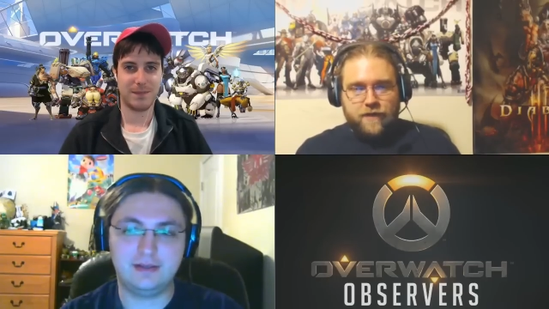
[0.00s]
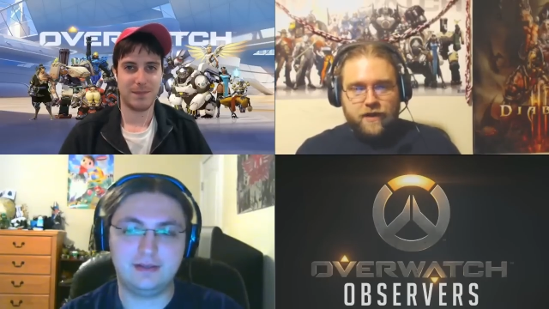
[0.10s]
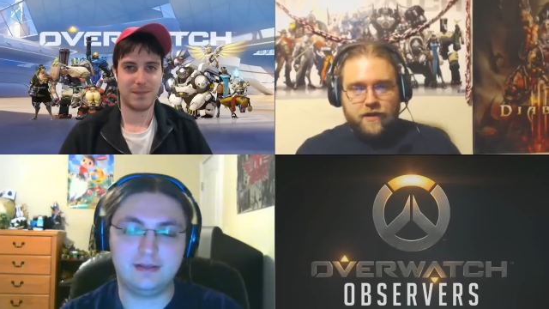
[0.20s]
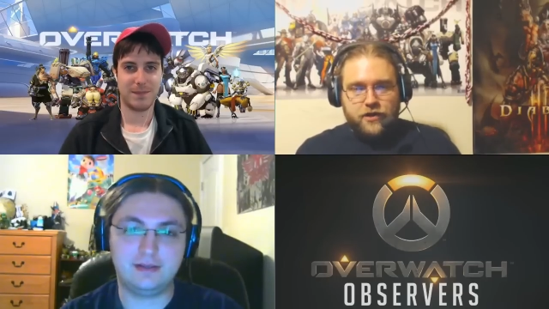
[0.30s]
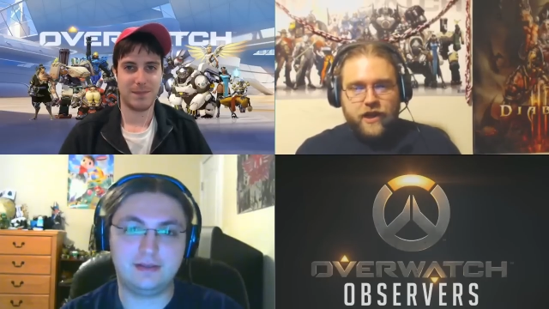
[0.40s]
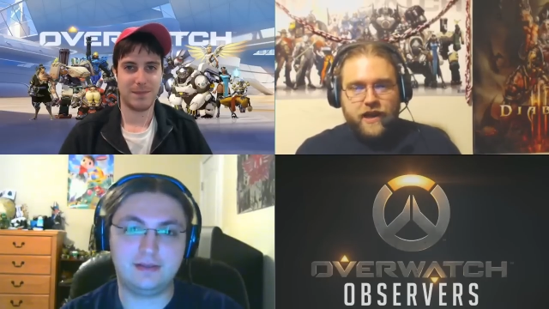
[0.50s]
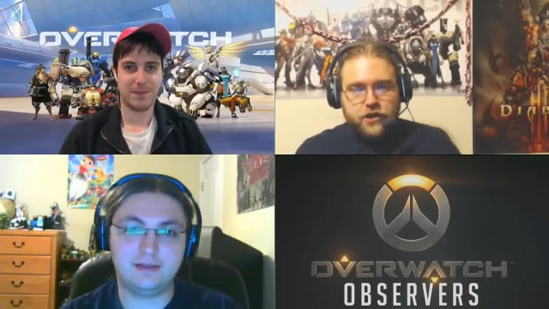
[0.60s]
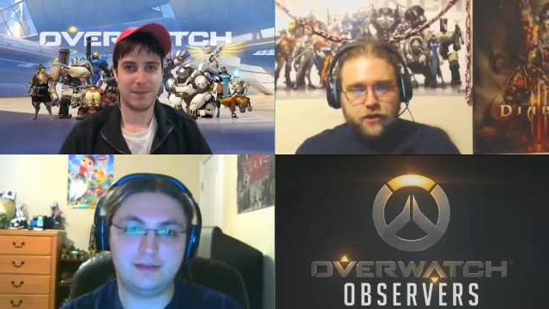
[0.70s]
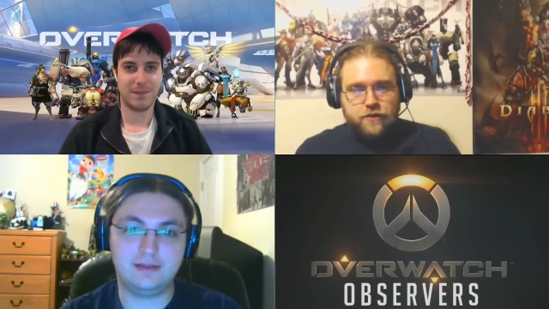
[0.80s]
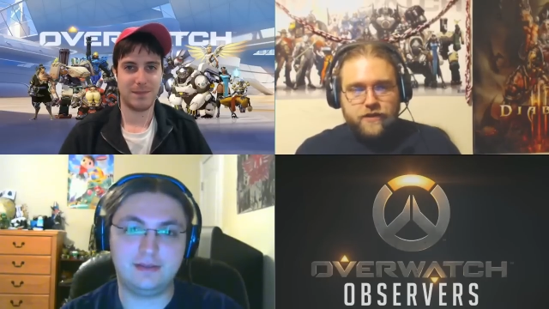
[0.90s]
Speaker 1: She has
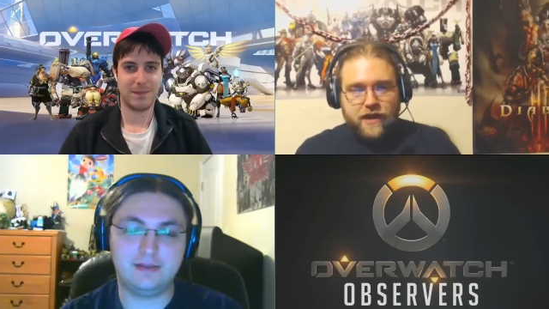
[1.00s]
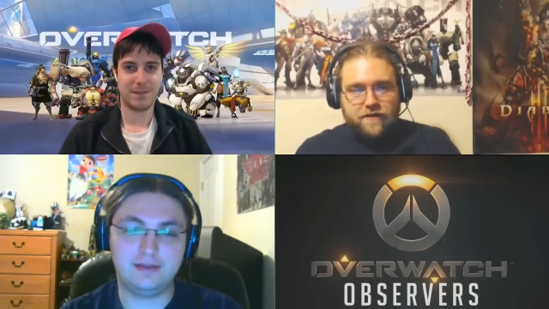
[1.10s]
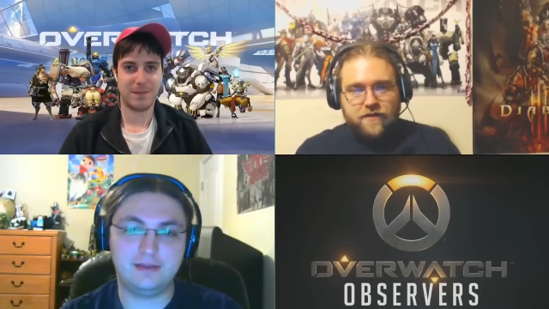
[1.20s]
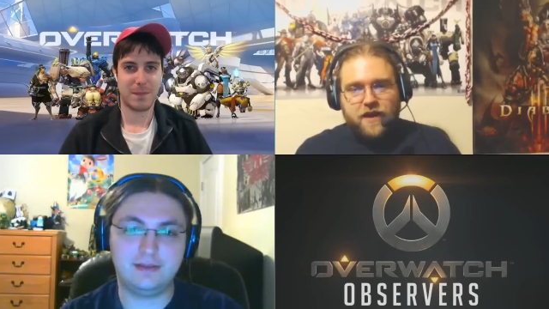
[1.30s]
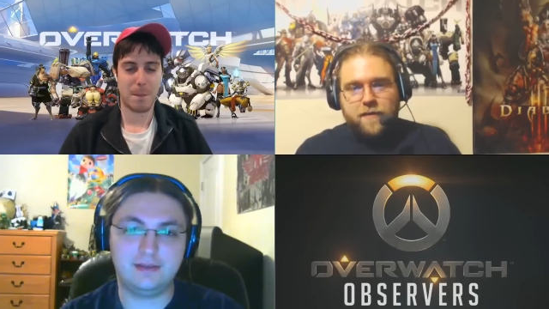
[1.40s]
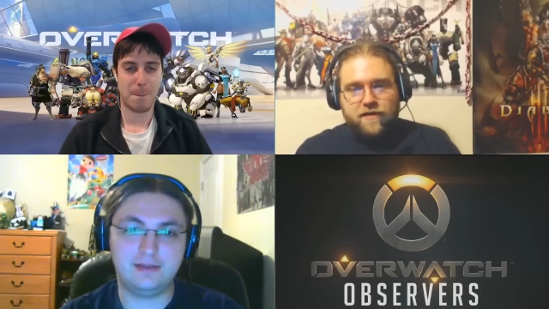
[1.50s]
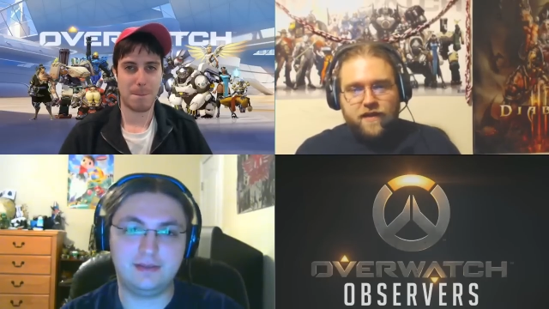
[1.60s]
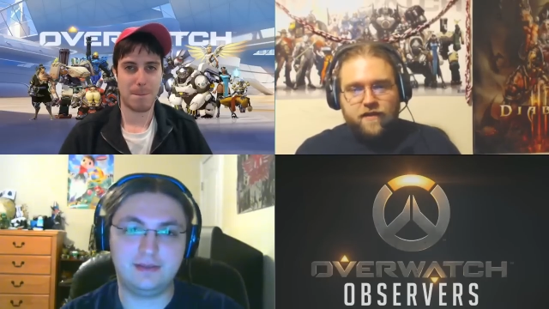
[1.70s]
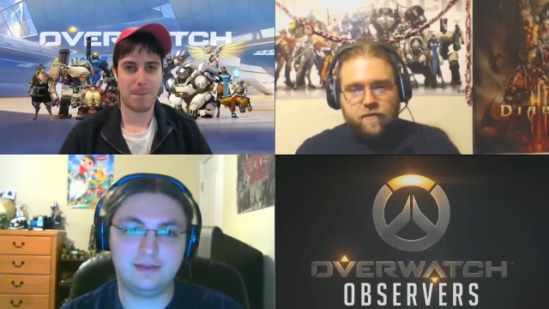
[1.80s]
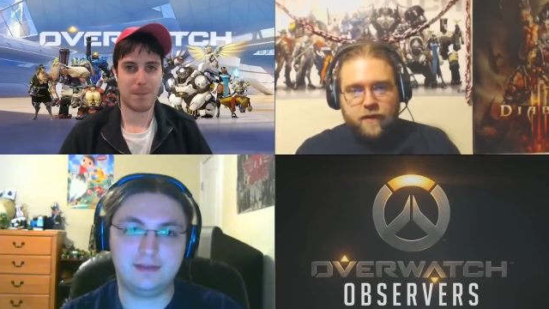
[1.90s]
shoes that have Simon
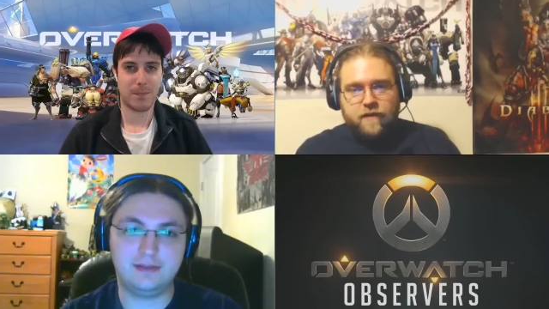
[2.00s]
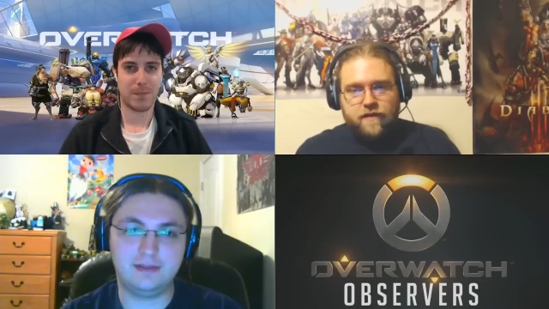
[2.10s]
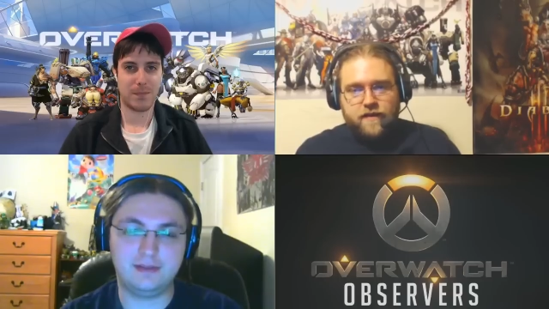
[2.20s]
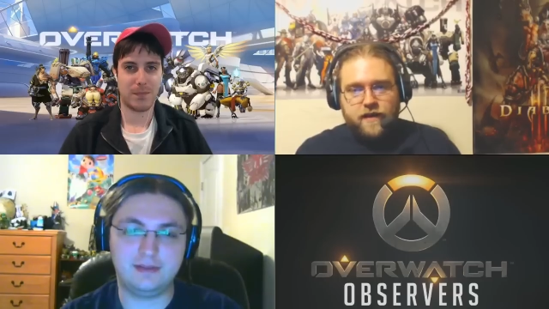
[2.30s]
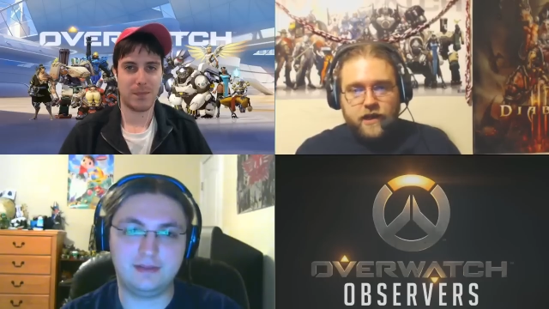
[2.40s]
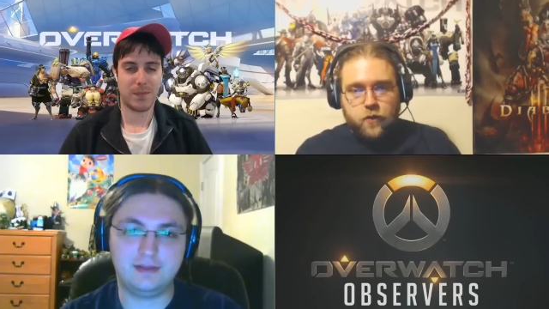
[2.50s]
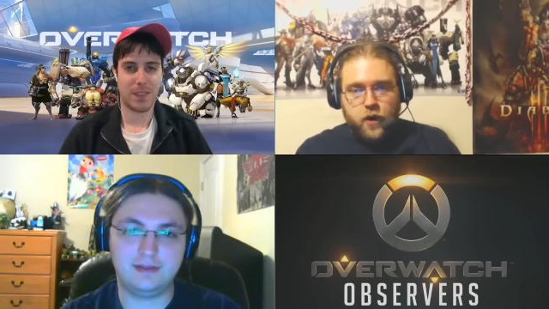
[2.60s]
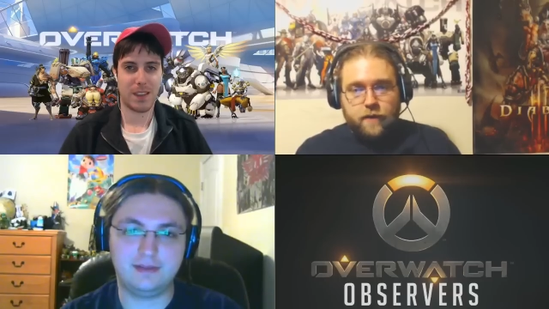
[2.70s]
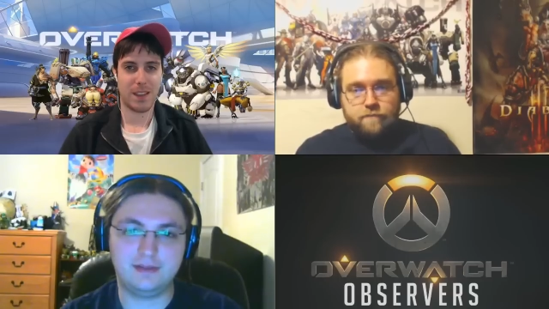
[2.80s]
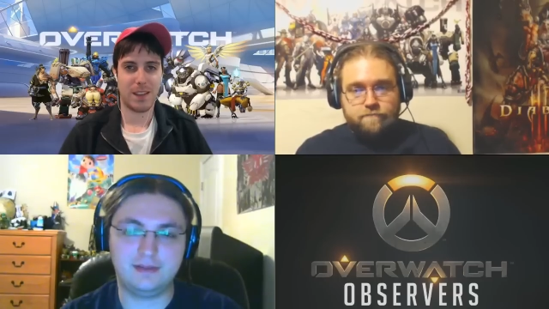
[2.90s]
Says built into each
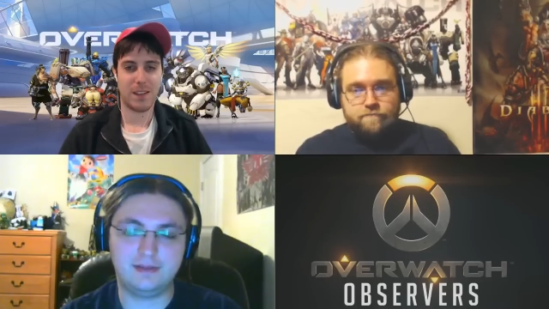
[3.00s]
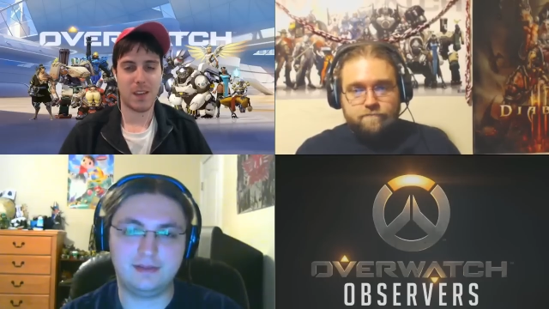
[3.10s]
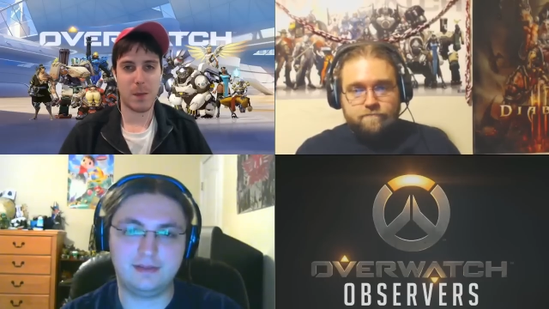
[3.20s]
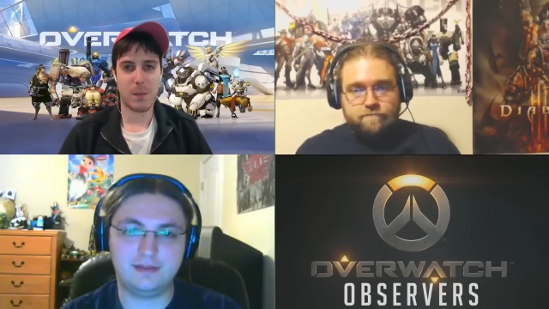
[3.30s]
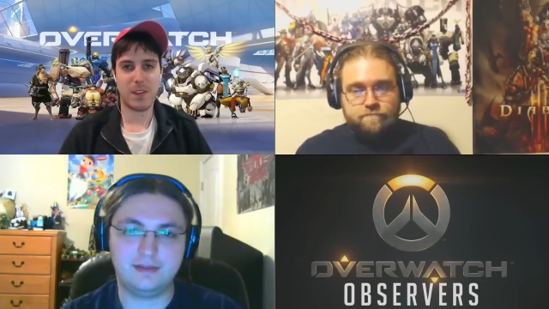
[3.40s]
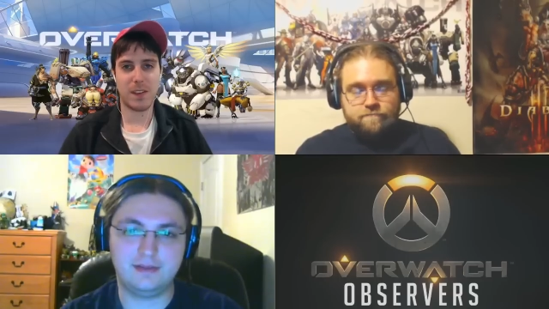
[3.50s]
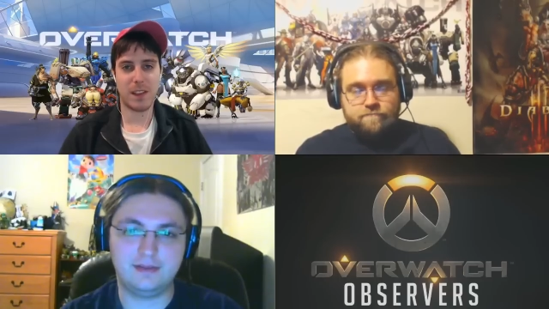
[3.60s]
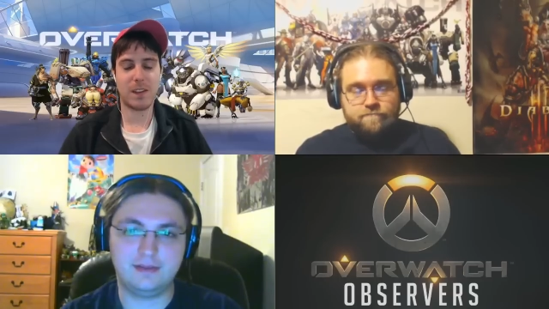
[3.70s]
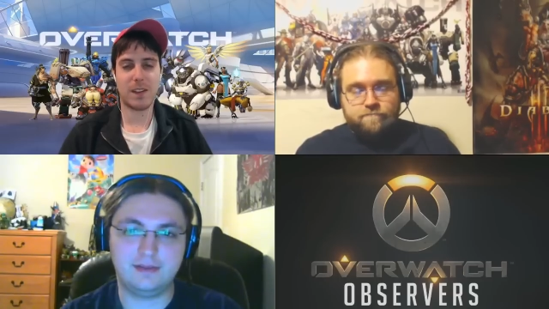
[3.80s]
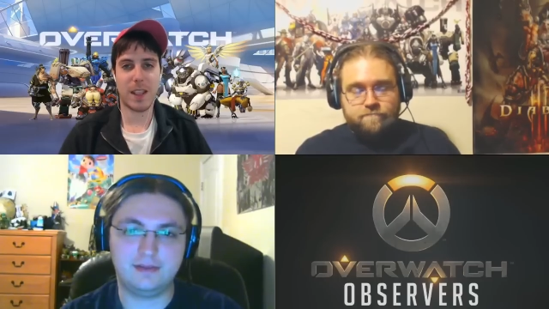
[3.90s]
one.
Speaker 2: Simon
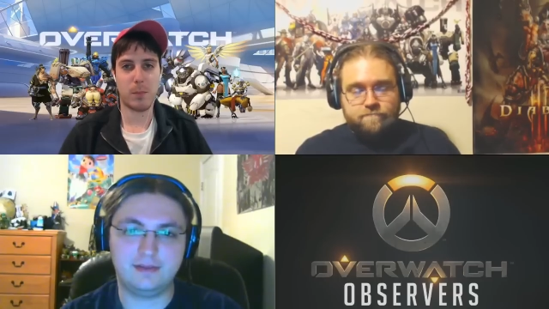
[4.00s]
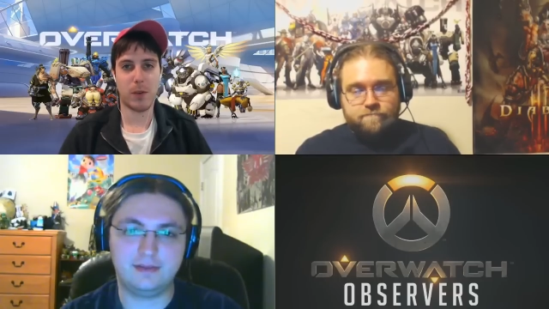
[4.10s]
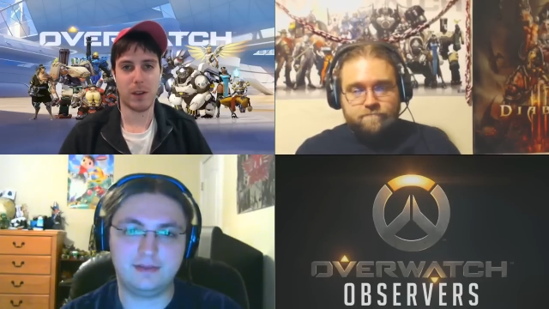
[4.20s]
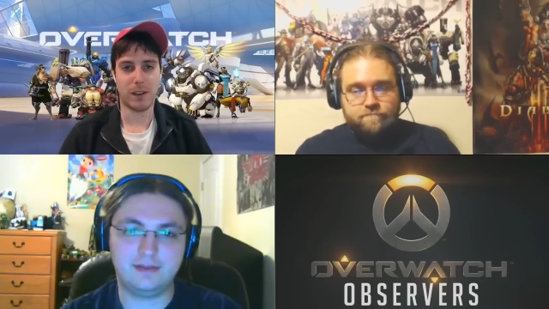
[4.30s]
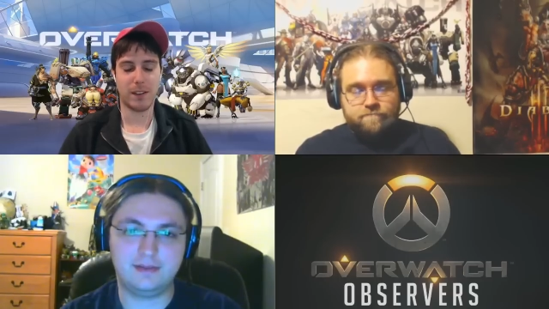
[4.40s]
Says stay put.